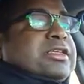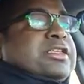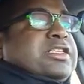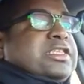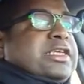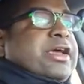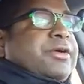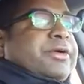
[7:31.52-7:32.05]

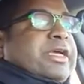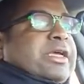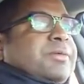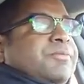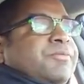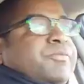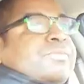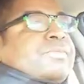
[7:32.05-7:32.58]
scary,
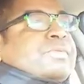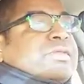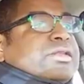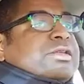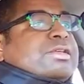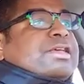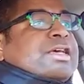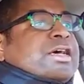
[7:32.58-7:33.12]

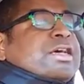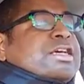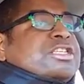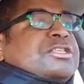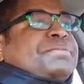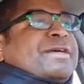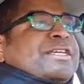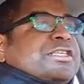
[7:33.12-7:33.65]

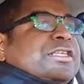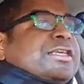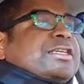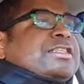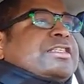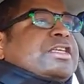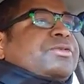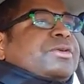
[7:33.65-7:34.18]
especially
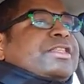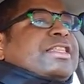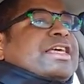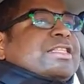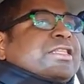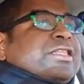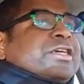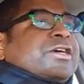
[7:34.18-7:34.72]
considering
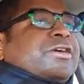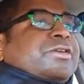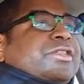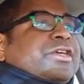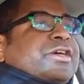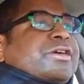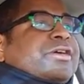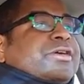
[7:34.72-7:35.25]
that
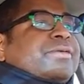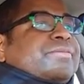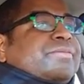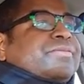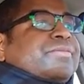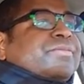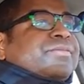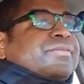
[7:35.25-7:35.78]
they're
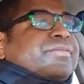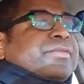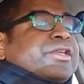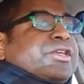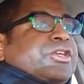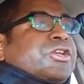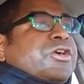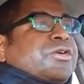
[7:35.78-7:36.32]

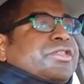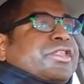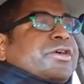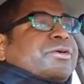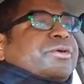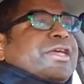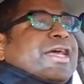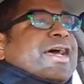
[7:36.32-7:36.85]

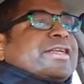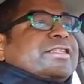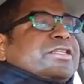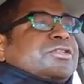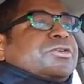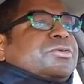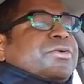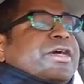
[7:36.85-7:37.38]

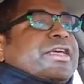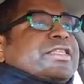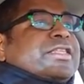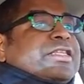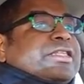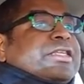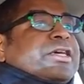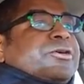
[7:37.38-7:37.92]
reacting the way
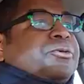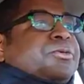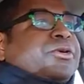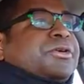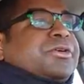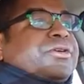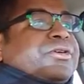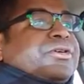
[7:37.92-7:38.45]
that they
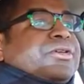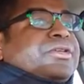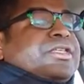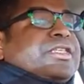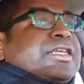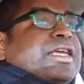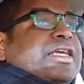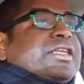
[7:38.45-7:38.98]
were
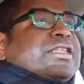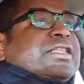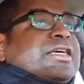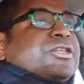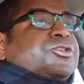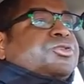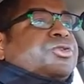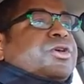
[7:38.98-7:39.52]
saying
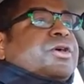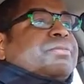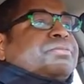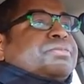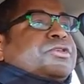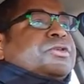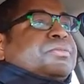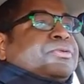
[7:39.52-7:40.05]
that
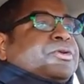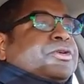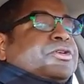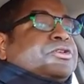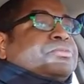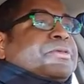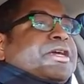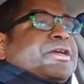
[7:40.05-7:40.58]
Trump
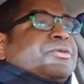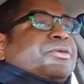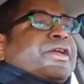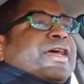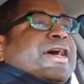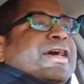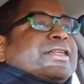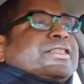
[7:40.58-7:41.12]
supporters might
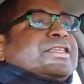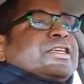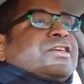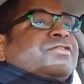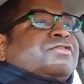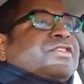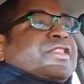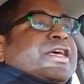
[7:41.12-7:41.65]
react
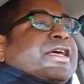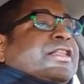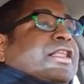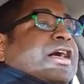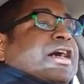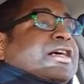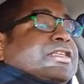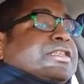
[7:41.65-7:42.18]
if they
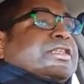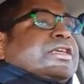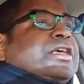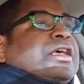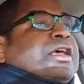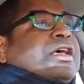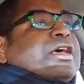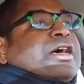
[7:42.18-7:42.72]
lost,
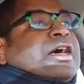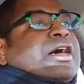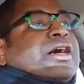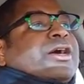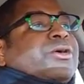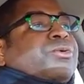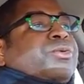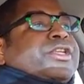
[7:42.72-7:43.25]

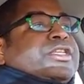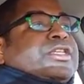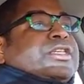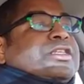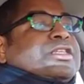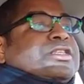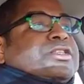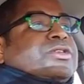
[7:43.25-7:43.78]
which
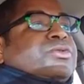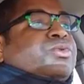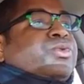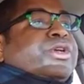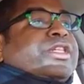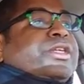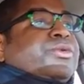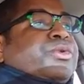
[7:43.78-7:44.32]
is
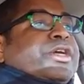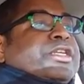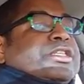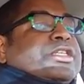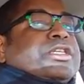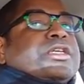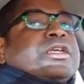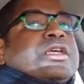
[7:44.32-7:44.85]
really
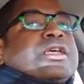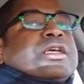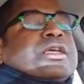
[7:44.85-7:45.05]
rich.